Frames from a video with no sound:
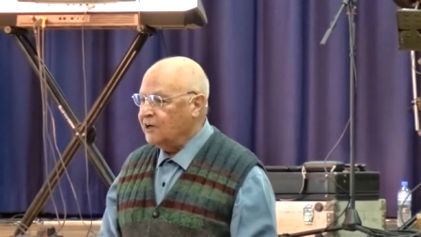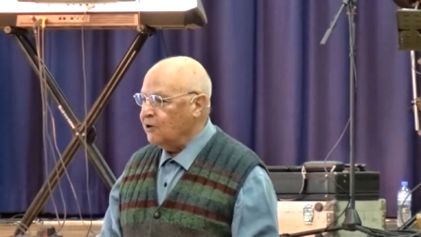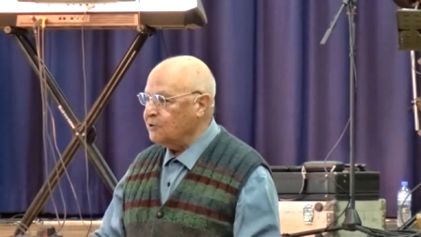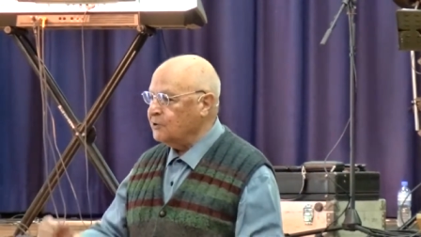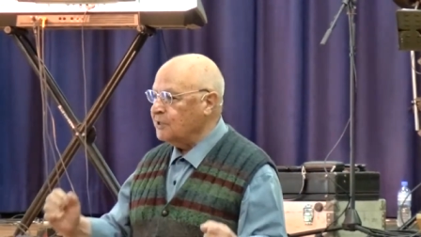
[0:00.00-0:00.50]

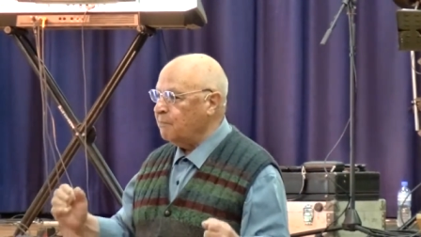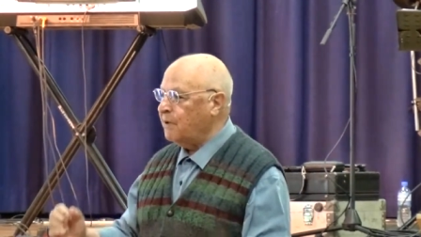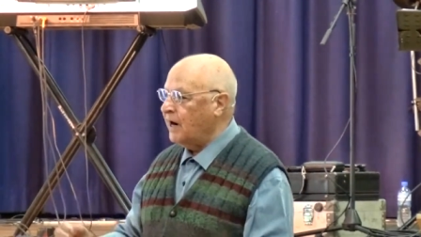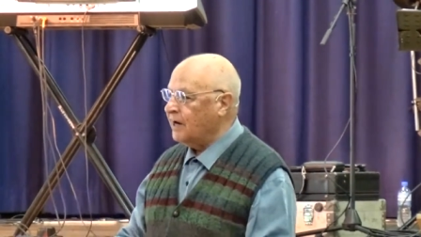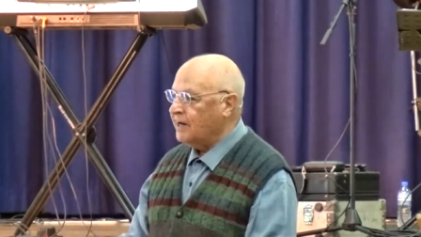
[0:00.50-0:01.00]
Go to the
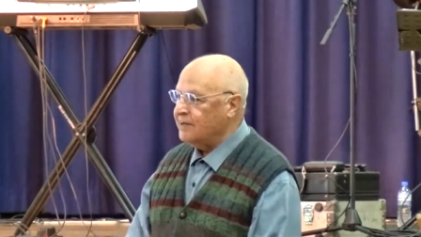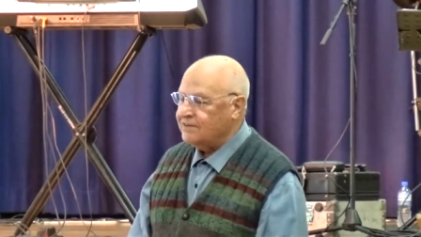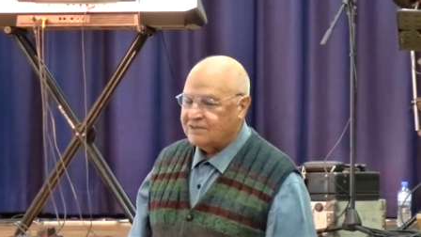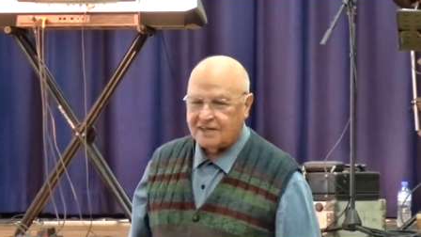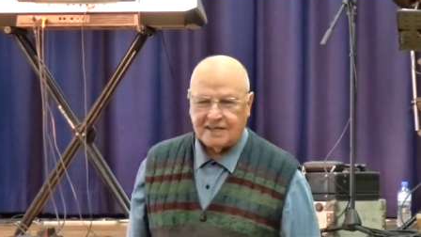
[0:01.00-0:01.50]
park
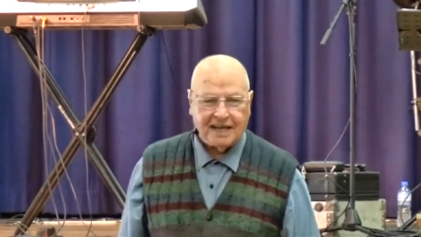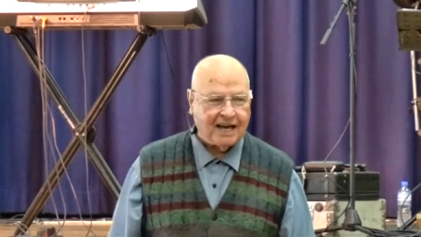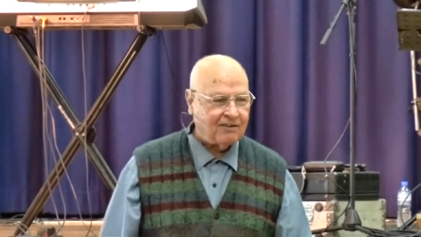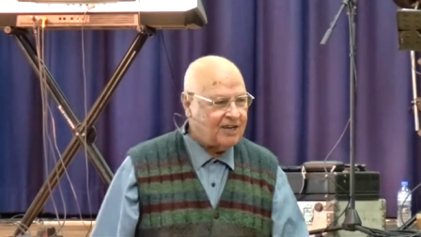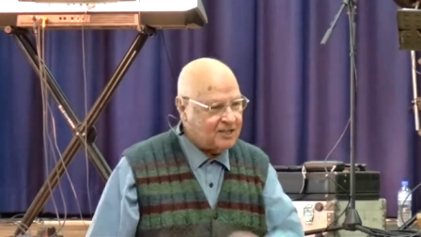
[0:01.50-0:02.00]
and sit
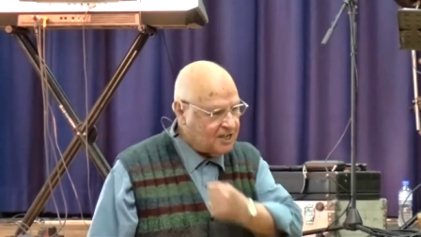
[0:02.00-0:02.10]
down and